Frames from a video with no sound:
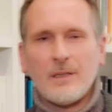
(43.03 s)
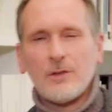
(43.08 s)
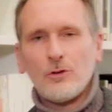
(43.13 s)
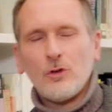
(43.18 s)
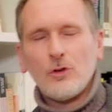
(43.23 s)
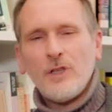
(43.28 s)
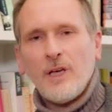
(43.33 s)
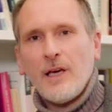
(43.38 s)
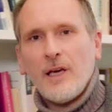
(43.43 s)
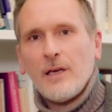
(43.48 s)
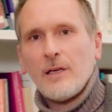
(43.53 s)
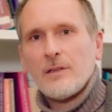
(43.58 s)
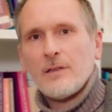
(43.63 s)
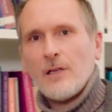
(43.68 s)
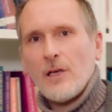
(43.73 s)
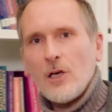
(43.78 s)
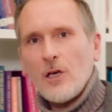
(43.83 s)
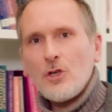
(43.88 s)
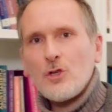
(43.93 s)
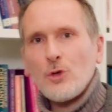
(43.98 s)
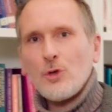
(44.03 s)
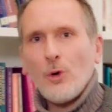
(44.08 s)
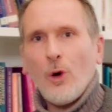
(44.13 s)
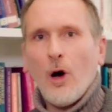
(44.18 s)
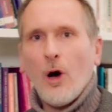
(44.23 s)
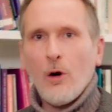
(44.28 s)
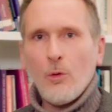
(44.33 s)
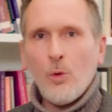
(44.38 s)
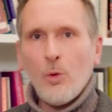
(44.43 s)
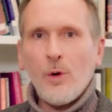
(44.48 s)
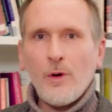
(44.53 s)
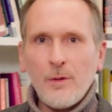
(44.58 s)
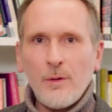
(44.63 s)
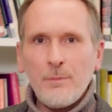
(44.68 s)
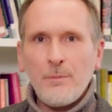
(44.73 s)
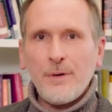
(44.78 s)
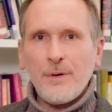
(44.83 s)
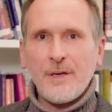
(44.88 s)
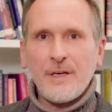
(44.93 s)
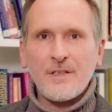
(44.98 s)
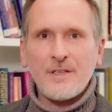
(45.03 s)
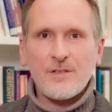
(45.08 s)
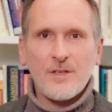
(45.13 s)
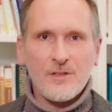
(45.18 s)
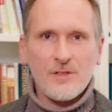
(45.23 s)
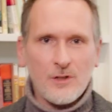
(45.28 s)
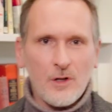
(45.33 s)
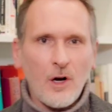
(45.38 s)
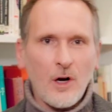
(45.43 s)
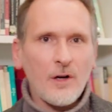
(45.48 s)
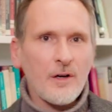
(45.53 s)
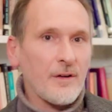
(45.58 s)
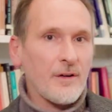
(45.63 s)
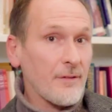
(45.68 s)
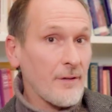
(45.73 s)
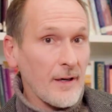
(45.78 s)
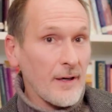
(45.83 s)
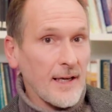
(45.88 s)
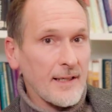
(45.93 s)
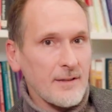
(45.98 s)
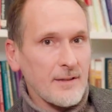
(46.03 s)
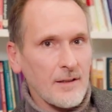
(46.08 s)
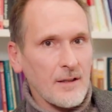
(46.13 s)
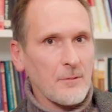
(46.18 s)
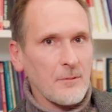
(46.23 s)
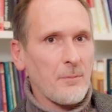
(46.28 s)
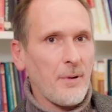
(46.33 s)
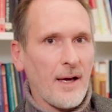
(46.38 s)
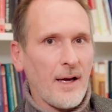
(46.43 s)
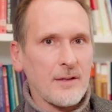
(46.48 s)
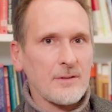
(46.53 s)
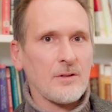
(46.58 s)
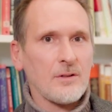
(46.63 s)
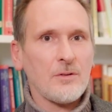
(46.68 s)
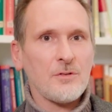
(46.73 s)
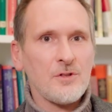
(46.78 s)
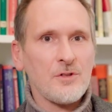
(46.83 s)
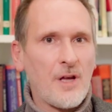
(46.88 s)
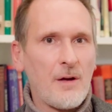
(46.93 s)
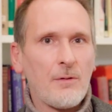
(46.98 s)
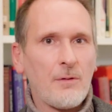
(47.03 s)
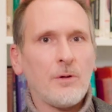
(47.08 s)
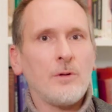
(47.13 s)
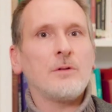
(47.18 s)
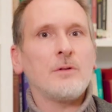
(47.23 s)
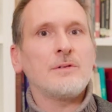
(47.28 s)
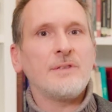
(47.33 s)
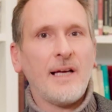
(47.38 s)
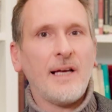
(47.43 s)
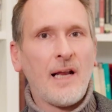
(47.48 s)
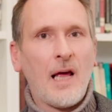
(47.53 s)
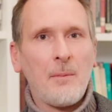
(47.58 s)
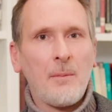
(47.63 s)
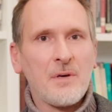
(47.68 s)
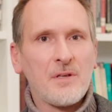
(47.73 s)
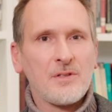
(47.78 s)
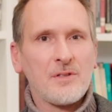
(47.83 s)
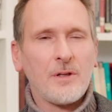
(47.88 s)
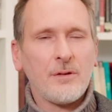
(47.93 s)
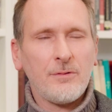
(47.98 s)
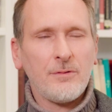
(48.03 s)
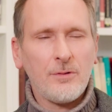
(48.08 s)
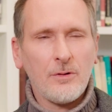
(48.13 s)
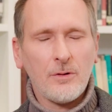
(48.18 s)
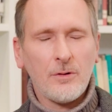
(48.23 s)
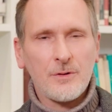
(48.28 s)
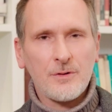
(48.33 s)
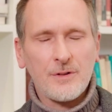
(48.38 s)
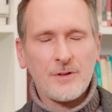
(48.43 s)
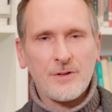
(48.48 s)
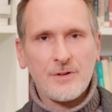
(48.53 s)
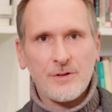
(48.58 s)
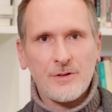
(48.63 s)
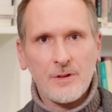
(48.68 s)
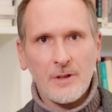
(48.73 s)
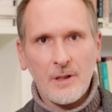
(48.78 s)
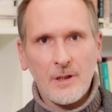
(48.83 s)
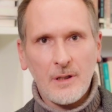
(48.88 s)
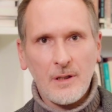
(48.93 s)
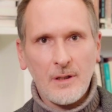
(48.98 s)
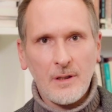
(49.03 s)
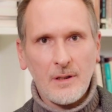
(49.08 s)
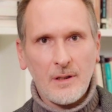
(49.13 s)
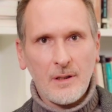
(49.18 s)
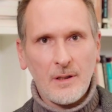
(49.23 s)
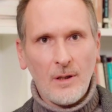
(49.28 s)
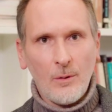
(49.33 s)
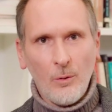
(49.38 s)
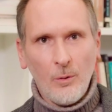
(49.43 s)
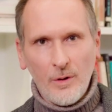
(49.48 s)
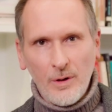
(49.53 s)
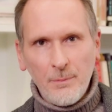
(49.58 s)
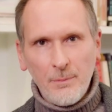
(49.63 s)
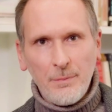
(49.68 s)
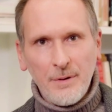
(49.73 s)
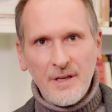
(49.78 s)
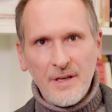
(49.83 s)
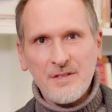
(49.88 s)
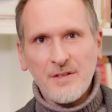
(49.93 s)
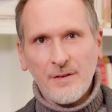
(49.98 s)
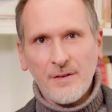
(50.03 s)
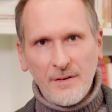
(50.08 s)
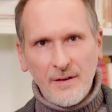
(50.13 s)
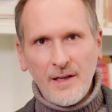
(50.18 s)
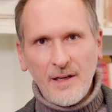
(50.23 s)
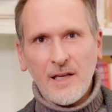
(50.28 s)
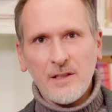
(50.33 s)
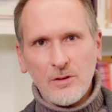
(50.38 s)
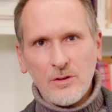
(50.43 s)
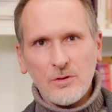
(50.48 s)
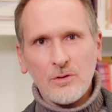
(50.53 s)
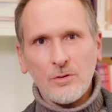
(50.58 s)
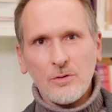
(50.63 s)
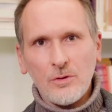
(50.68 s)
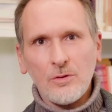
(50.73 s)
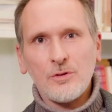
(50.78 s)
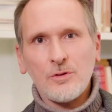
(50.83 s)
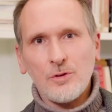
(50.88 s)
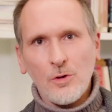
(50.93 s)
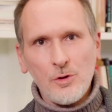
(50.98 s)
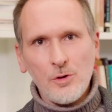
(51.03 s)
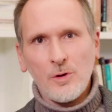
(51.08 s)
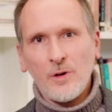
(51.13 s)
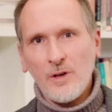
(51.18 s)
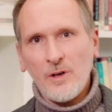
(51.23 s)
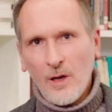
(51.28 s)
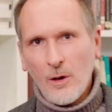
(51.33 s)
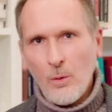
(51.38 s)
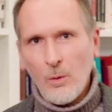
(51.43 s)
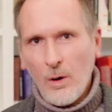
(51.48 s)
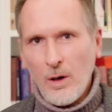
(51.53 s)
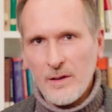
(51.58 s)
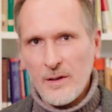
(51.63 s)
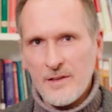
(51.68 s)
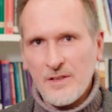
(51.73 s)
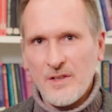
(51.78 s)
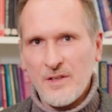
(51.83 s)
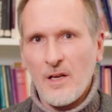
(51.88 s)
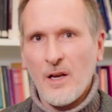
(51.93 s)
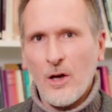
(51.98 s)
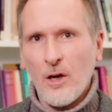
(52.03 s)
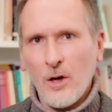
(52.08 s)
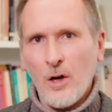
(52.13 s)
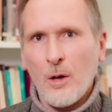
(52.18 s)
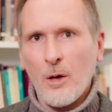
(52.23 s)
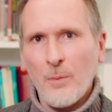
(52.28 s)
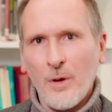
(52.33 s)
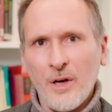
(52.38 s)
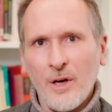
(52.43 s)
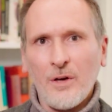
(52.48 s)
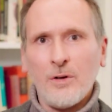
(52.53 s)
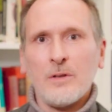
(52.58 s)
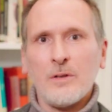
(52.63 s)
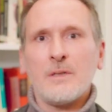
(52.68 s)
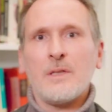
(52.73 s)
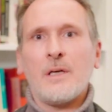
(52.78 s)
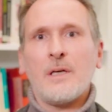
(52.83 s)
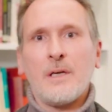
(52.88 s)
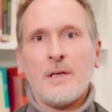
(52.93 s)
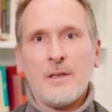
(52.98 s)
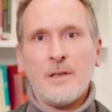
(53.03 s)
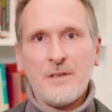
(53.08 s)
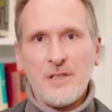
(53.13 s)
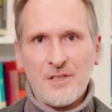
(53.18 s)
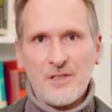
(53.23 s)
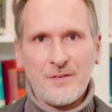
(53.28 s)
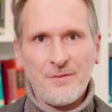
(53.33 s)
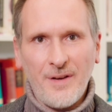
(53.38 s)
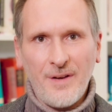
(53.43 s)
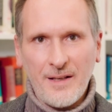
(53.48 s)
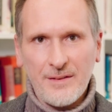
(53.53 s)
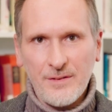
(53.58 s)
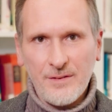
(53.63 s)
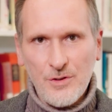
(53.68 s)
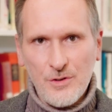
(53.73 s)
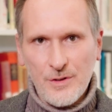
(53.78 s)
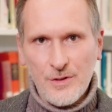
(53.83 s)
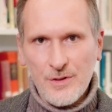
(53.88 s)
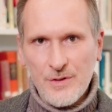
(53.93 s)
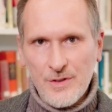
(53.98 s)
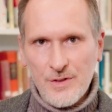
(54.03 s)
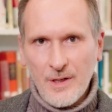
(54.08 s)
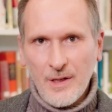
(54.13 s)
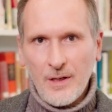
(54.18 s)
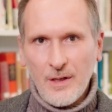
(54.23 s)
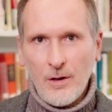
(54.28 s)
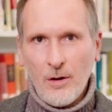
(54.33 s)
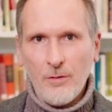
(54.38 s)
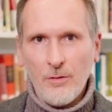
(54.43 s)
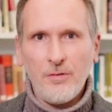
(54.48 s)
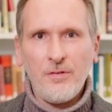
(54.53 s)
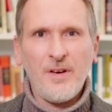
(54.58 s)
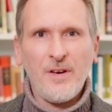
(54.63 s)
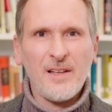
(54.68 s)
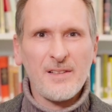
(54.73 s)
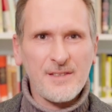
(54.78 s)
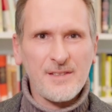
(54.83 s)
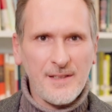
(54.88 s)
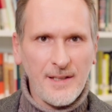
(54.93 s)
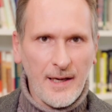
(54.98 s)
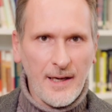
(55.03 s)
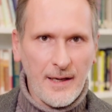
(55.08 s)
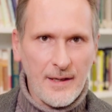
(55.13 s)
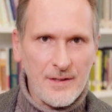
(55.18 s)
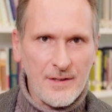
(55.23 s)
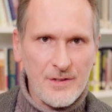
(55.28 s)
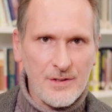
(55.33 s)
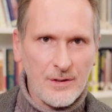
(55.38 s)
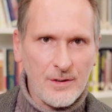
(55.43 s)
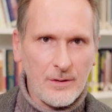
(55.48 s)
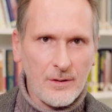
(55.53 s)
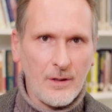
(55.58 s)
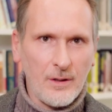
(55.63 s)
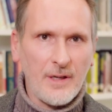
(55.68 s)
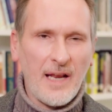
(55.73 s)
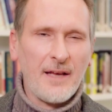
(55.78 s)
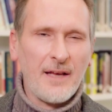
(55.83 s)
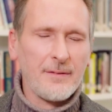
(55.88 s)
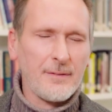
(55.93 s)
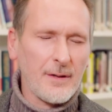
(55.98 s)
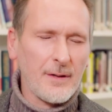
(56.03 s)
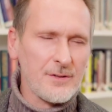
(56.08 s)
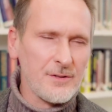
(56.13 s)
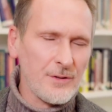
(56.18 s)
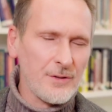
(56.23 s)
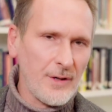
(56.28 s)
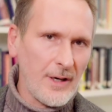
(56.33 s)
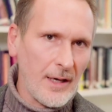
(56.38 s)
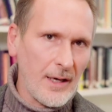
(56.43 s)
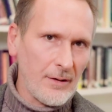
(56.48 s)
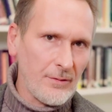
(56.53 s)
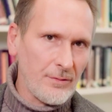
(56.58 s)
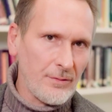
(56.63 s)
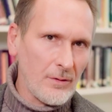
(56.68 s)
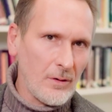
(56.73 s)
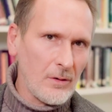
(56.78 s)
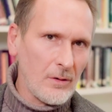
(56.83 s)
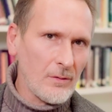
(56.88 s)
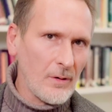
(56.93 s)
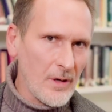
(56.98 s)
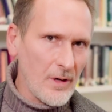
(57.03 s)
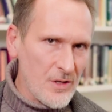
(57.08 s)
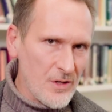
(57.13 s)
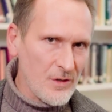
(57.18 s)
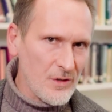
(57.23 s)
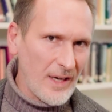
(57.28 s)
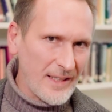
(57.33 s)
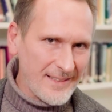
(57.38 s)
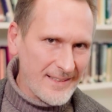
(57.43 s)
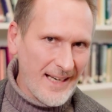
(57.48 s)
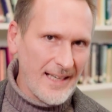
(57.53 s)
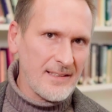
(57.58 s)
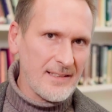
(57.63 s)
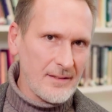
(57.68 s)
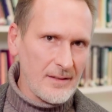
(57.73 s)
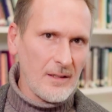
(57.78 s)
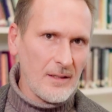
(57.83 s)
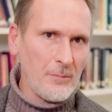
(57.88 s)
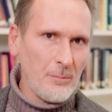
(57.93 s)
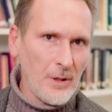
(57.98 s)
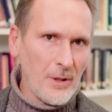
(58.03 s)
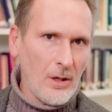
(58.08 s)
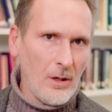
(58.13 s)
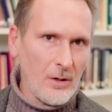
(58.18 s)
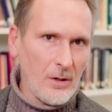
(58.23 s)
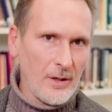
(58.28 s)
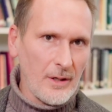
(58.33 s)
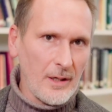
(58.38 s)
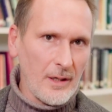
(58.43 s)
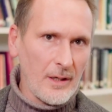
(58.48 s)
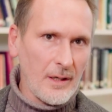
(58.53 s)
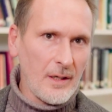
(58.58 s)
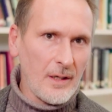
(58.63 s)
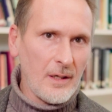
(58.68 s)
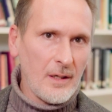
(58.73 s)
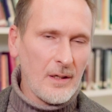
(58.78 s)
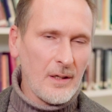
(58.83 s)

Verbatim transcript: Today, the issue of war and peace strongly relates an impact on several dynamics and forces. War and peace are related to social inequalities and economical disadvantages, on failed states, on ethnic strife, on religious identity and belonging.